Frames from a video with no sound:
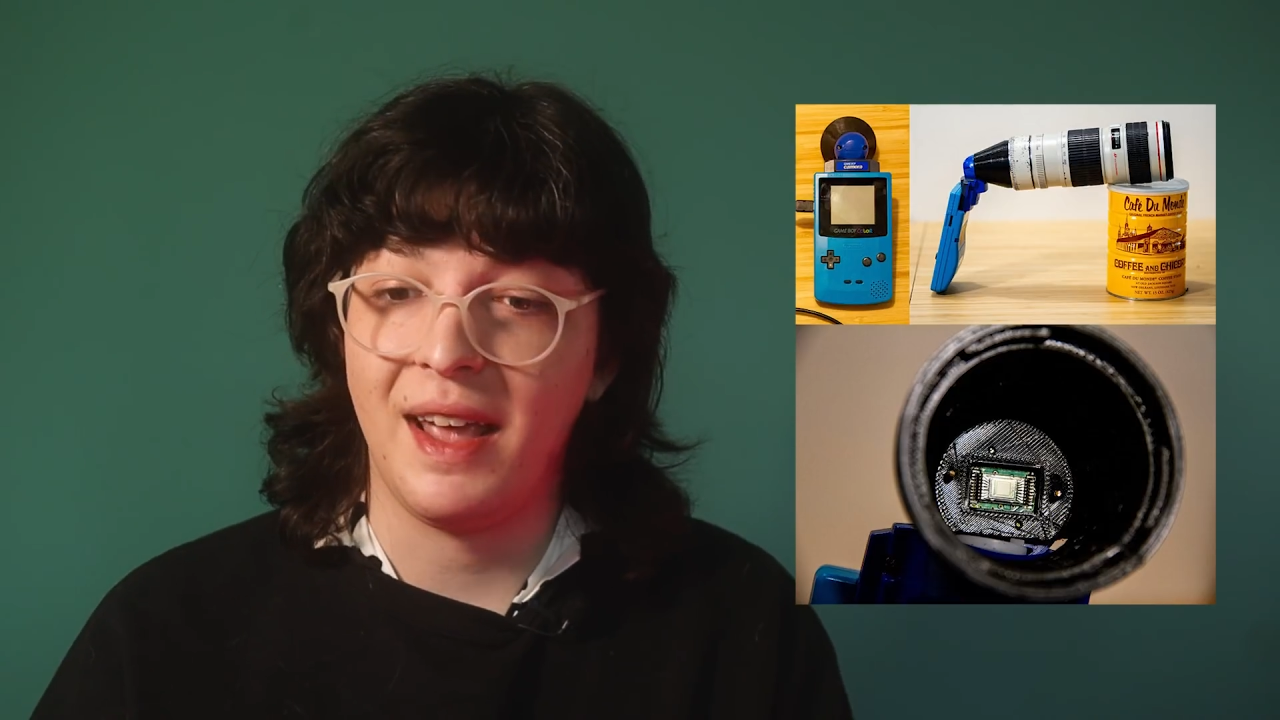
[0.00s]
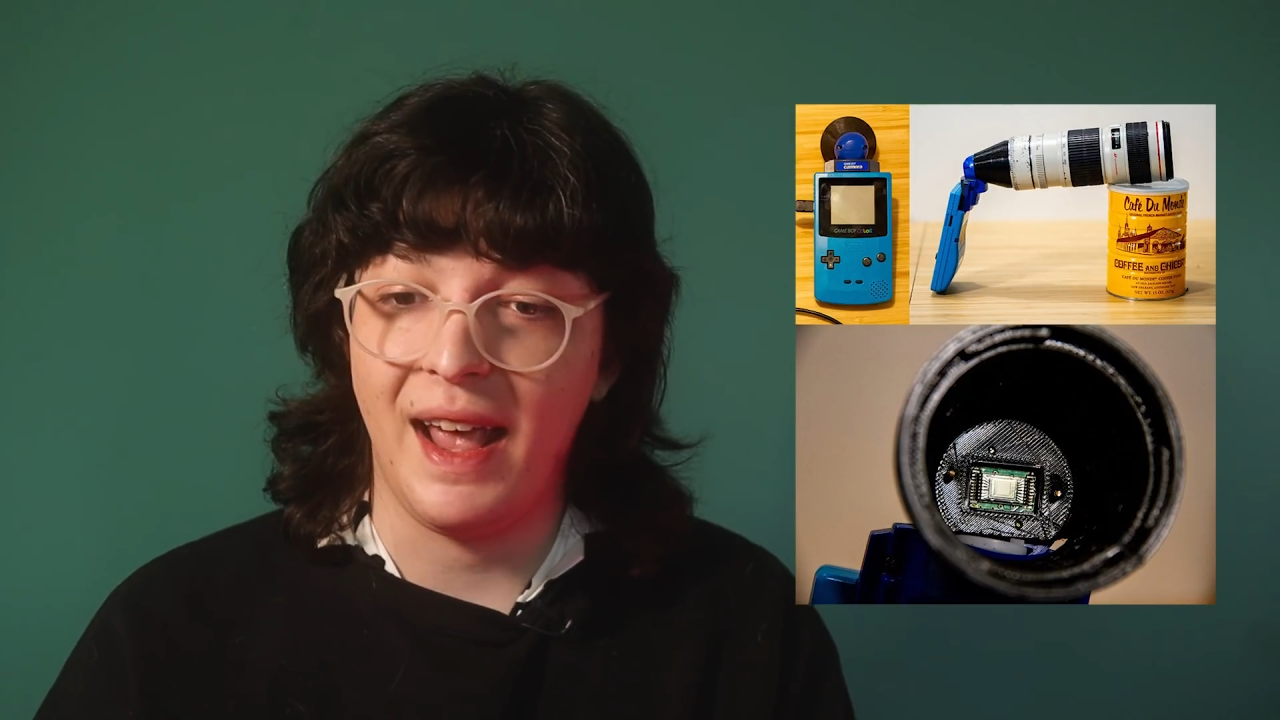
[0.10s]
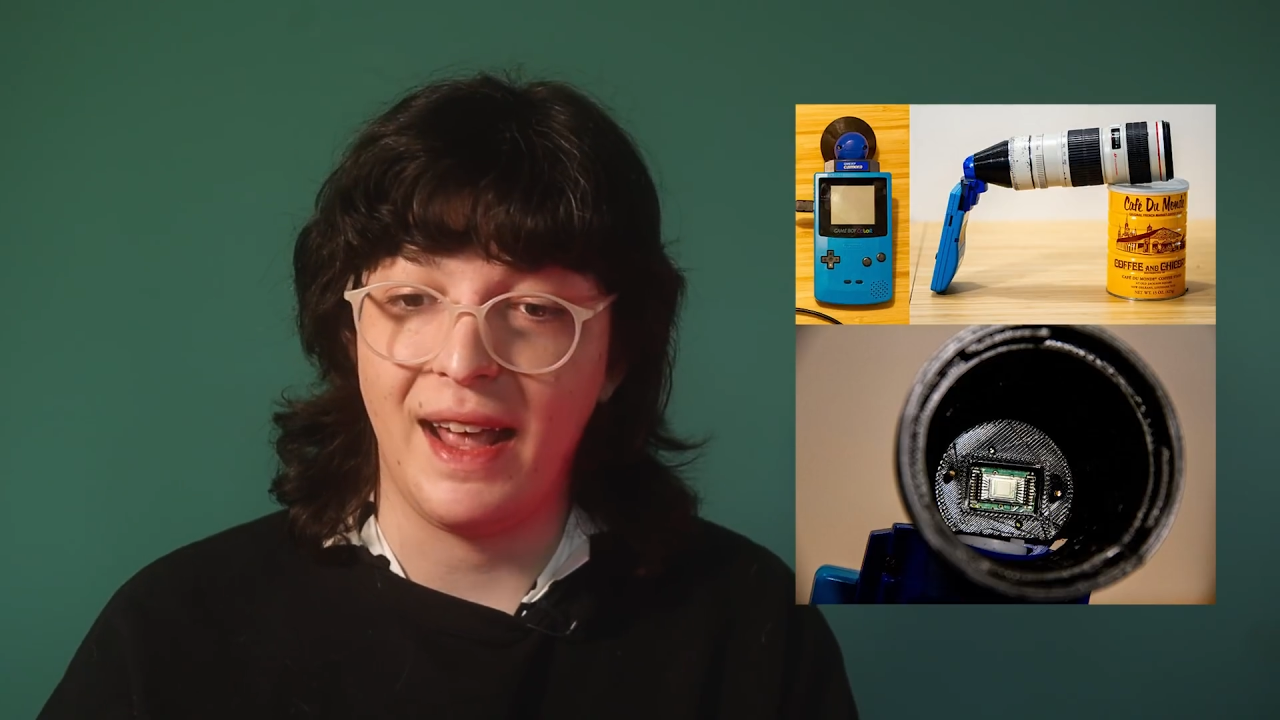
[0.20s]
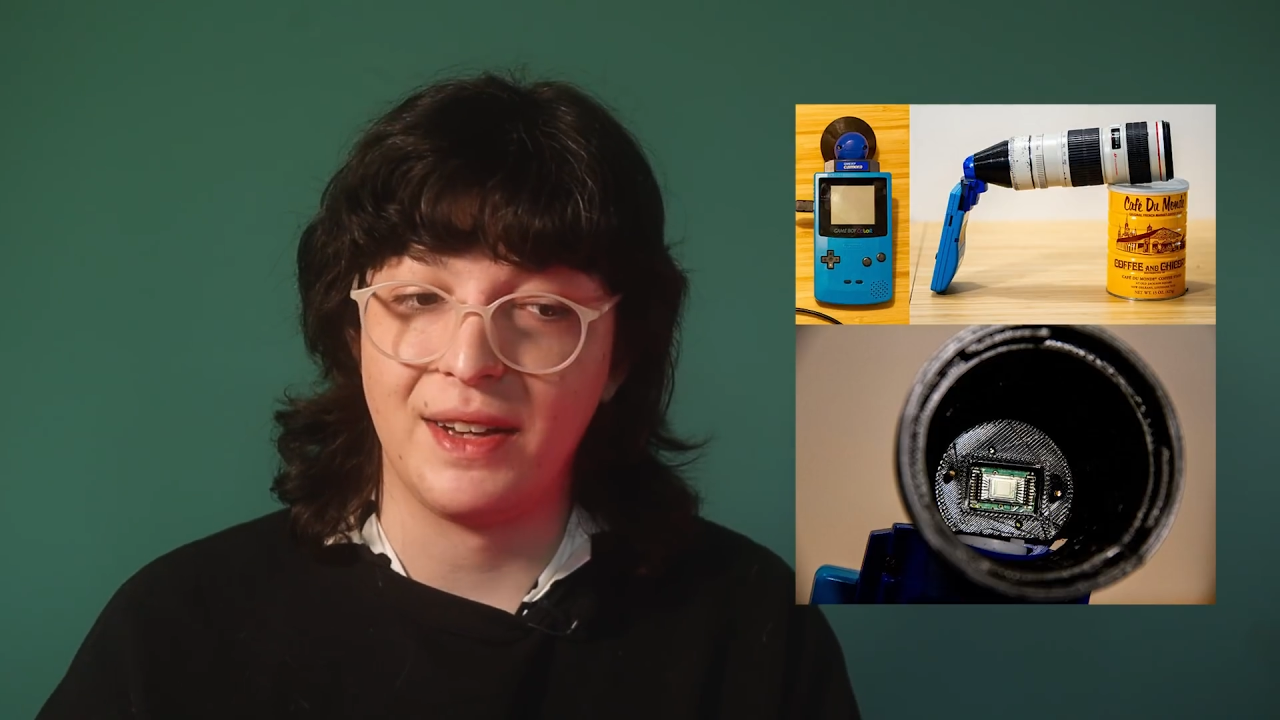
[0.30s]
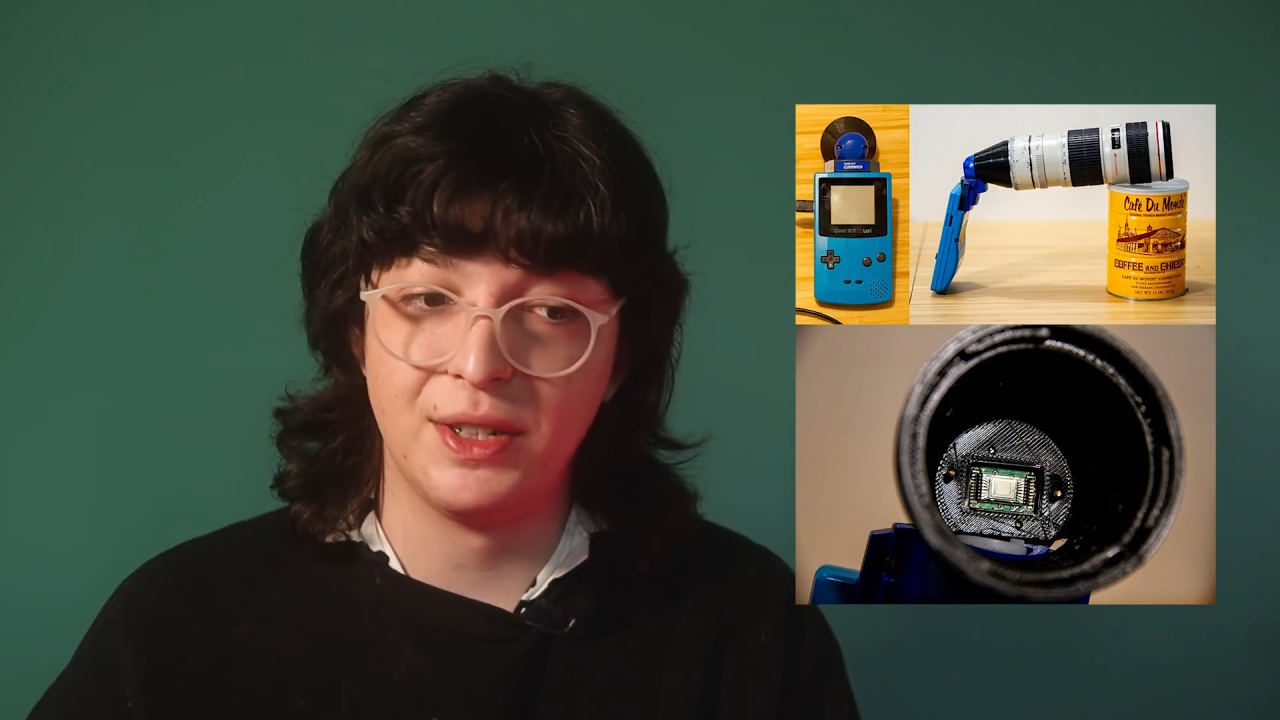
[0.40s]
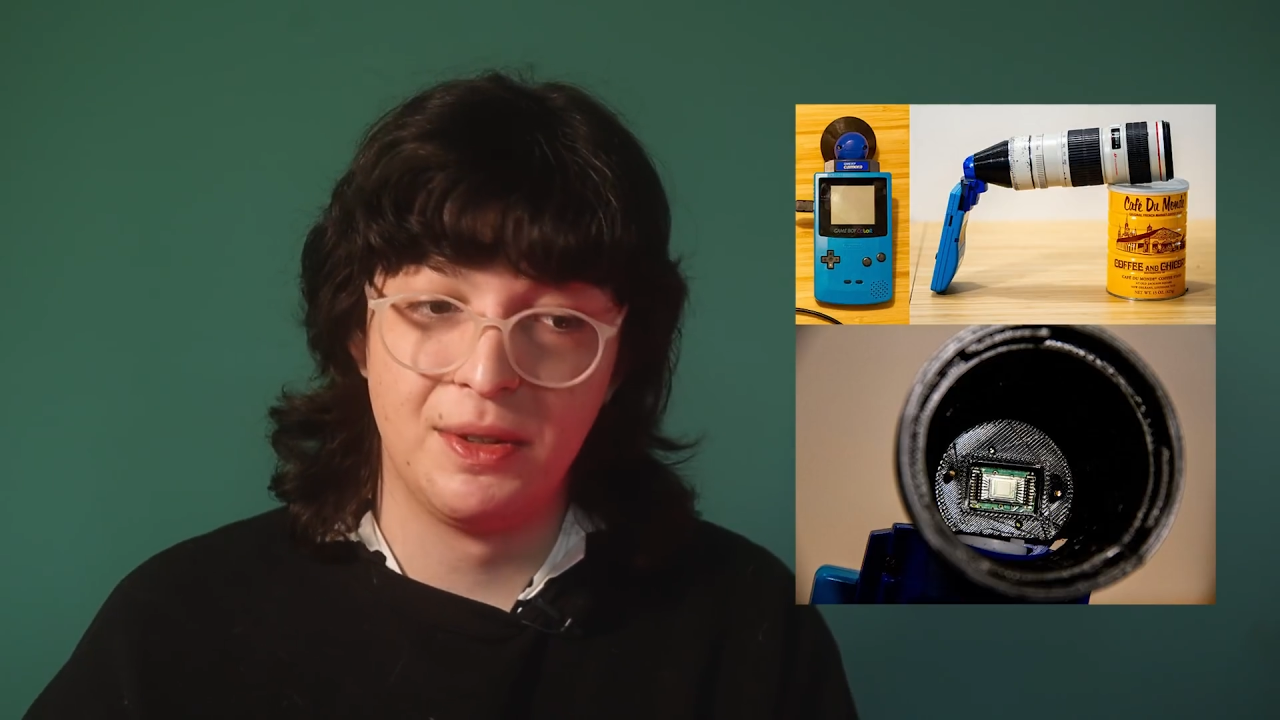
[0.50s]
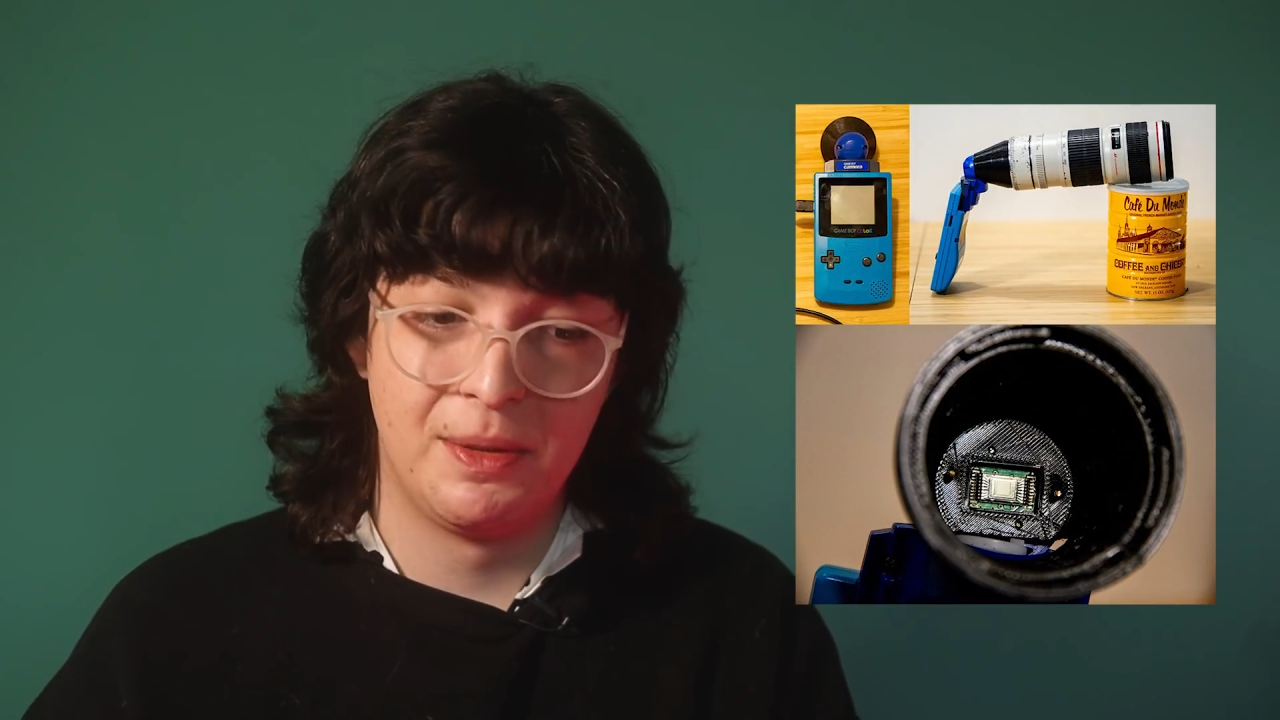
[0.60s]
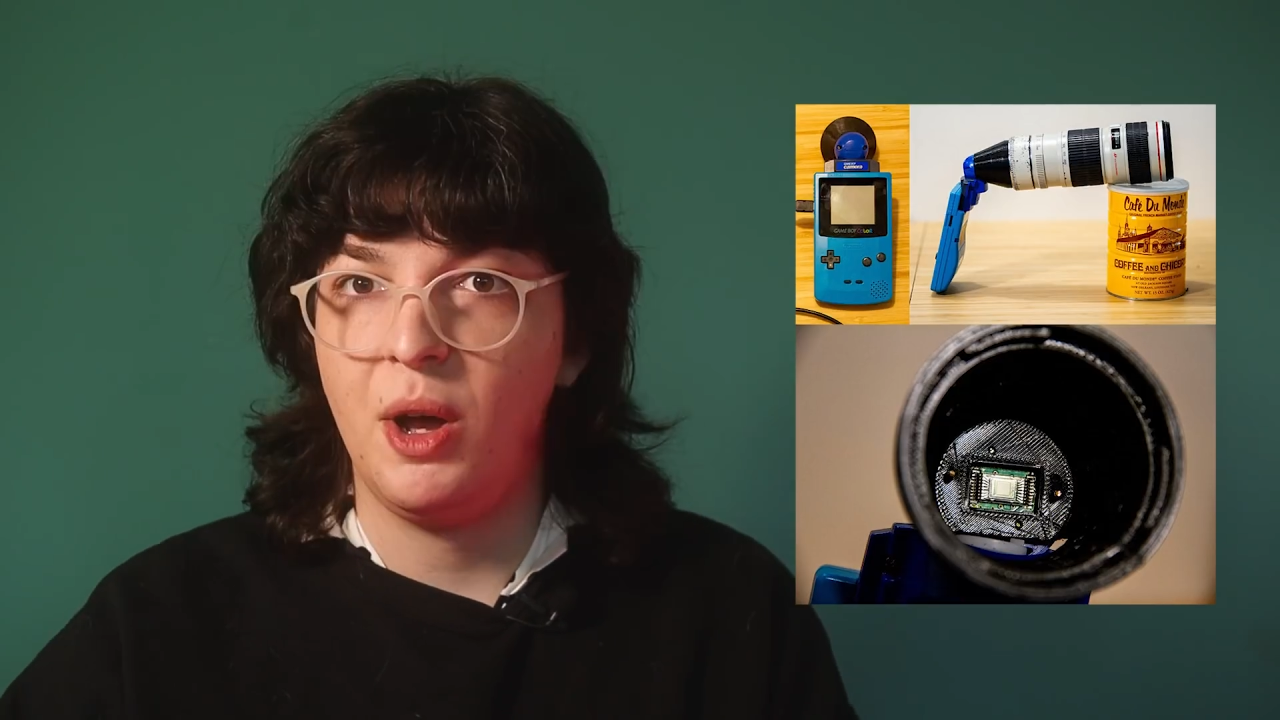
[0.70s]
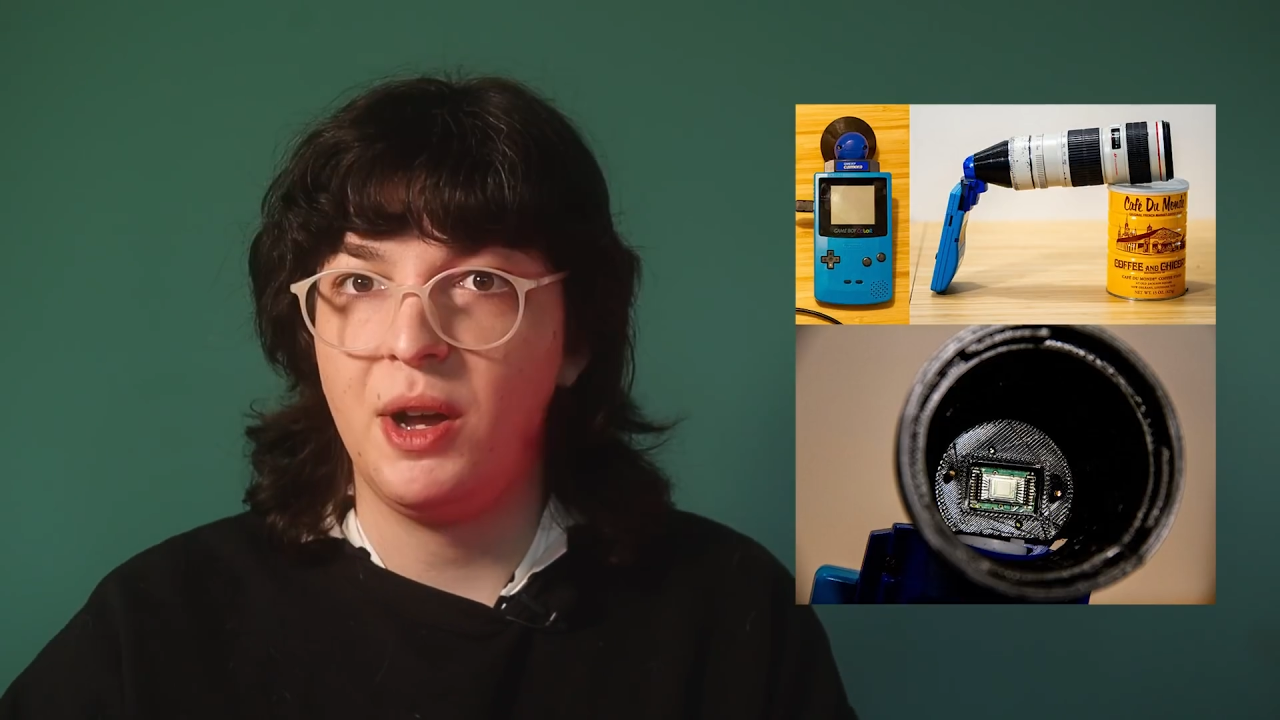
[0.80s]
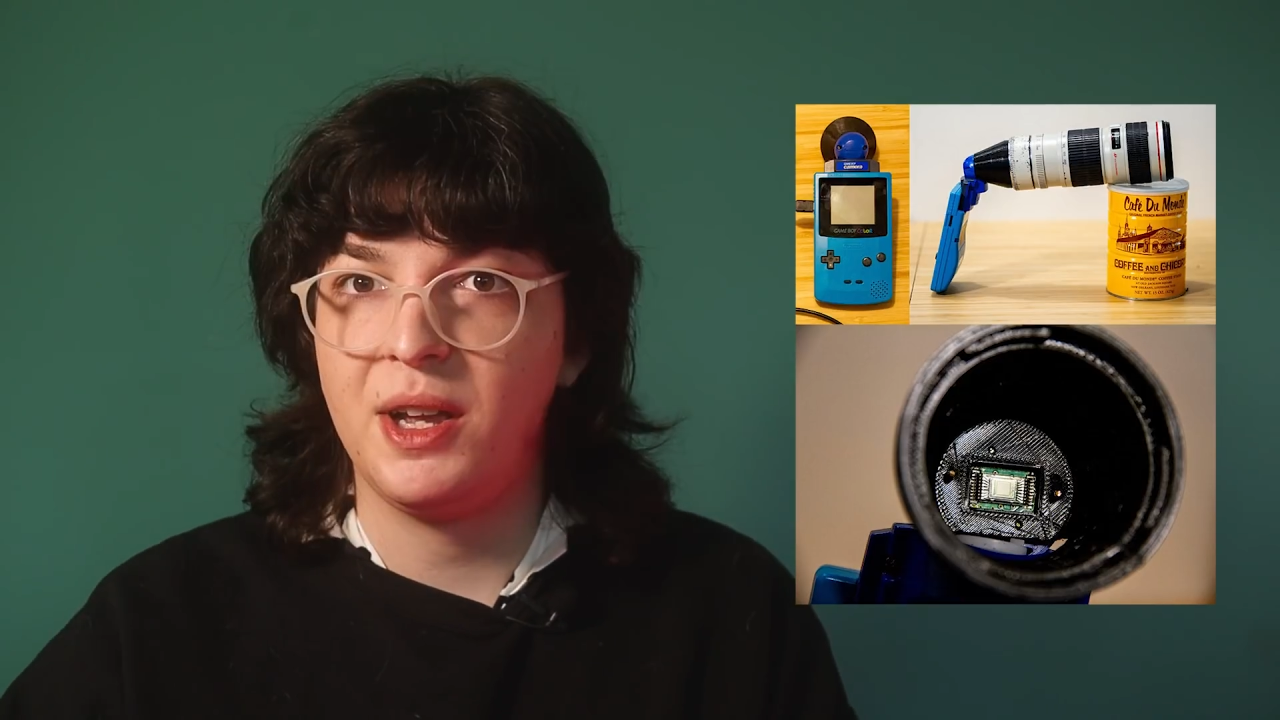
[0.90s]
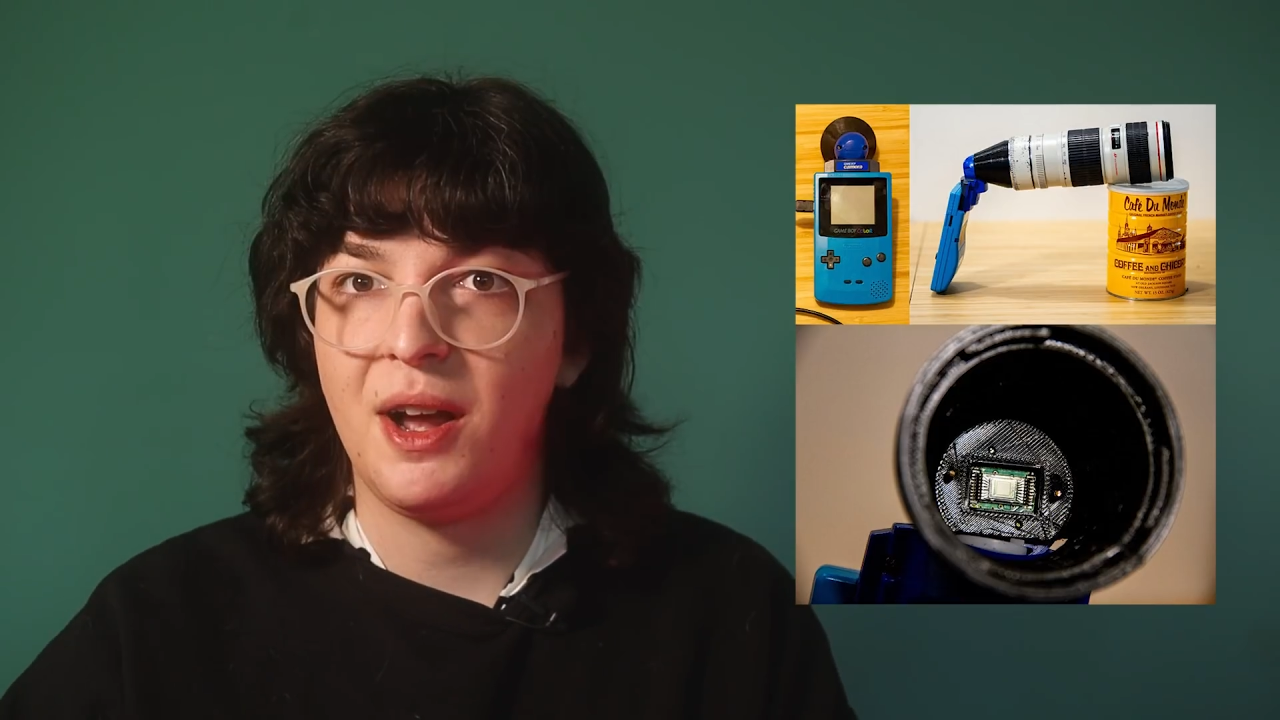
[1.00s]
and hook